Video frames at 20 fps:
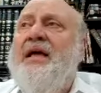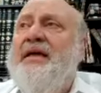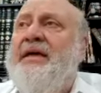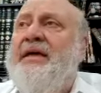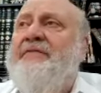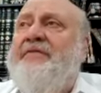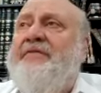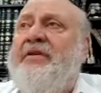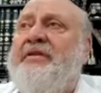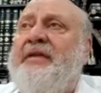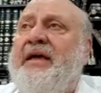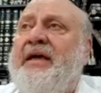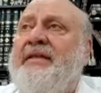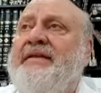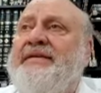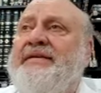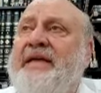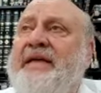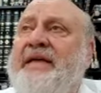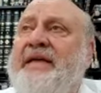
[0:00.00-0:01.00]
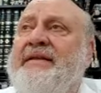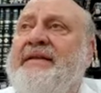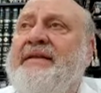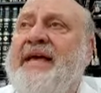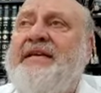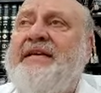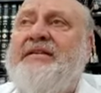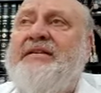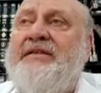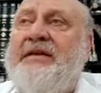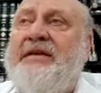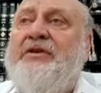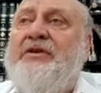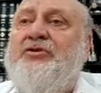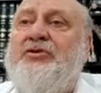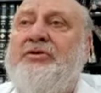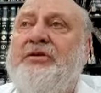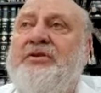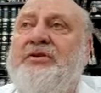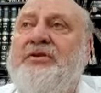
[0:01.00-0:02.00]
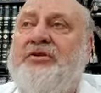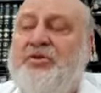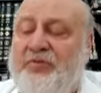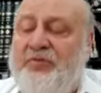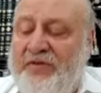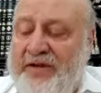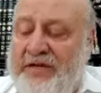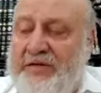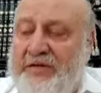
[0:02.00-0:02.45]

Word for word: If and and, this, and the next thing is the shri,